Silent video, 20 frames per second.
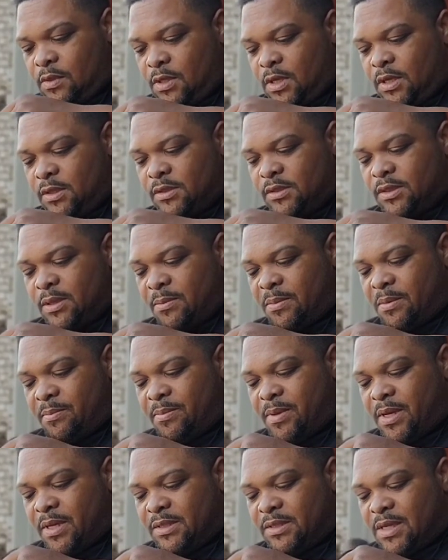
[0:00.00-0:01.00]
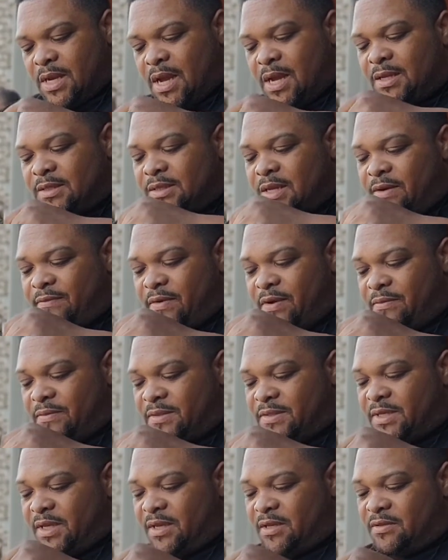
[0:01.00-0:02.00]
These are some of the best knots I've
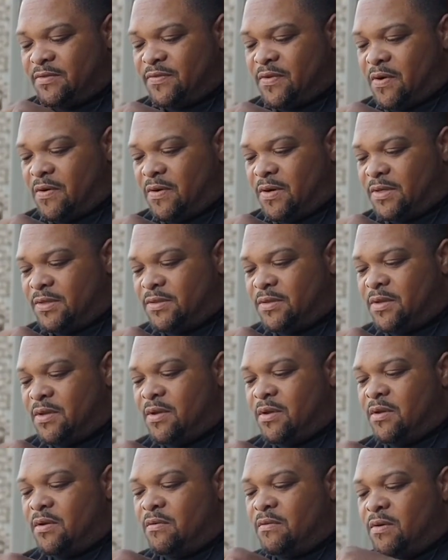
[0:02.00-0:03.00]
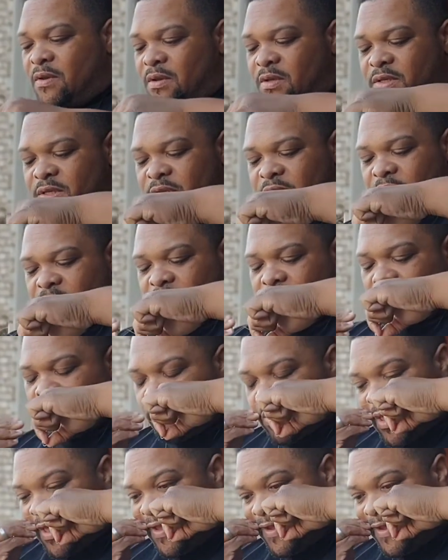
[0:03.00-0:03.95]
ever seen as far as when you're jigging.